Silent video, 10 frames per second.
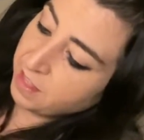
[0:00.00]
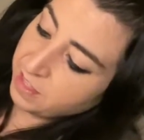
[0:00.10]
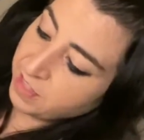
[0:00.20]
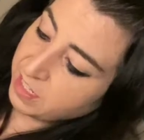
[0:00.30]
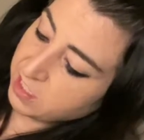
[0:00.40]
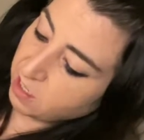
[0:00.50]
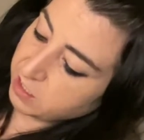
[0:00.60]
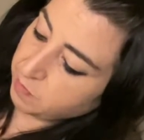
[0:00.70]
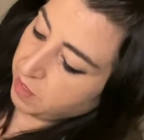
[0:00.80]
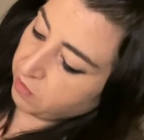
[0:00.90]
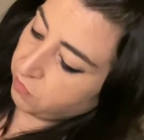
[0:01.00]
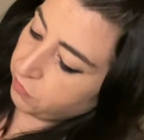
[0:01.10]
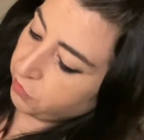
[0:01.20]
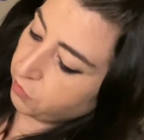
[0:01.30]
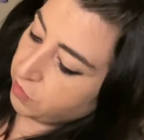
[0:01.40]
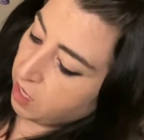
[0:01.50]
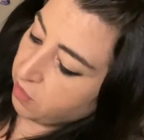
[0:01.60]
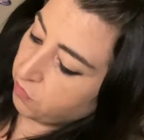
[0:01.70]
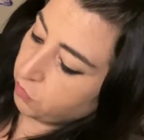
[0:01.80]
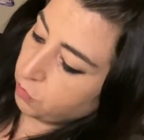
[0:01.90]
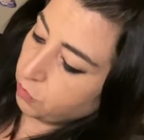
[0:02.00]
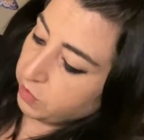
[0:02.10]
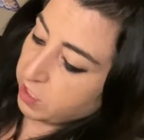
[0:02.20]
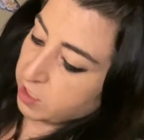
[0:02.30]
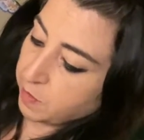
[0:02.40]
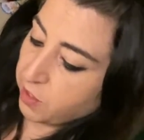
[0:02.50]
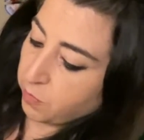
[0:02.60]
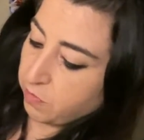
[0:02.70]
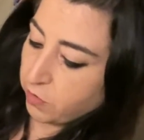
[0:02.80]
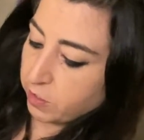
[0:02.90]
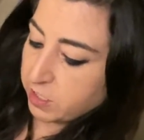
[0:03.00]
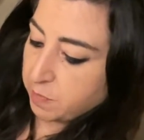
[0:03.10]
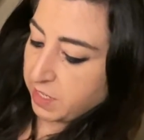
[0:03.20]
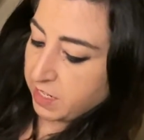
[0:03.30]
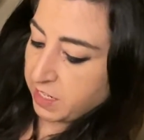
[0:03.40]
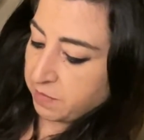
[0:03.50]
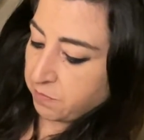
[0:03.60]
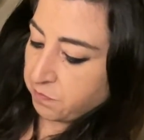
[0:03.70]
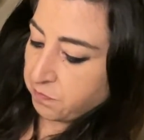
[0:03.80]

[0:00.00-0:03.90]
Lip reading: Then it talks about the Fool. It talks about the reversed meaning.